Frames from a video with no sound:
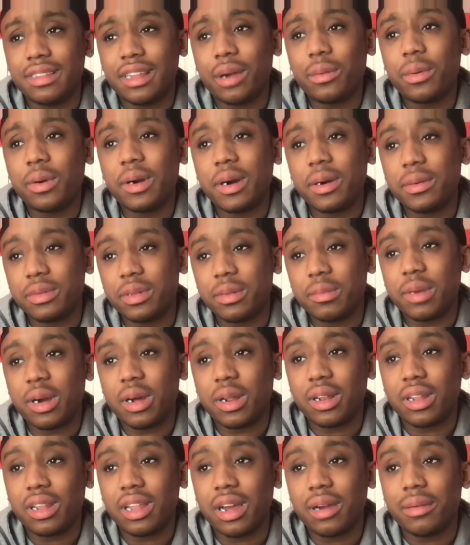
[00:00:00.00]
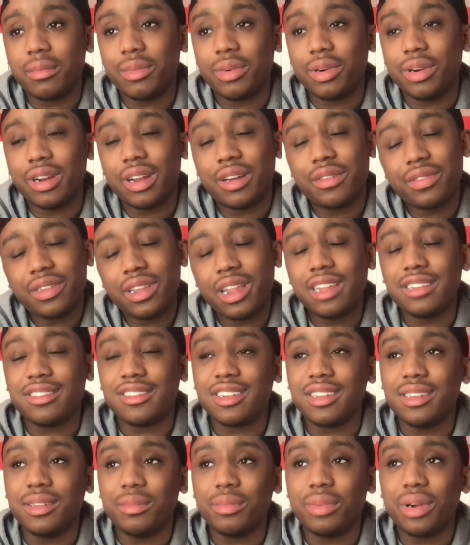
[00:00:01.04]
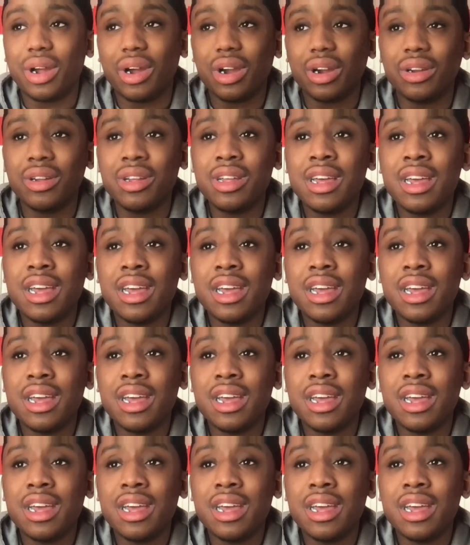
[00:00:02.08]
will help them out a lot more. And I feel like Jaylen Brown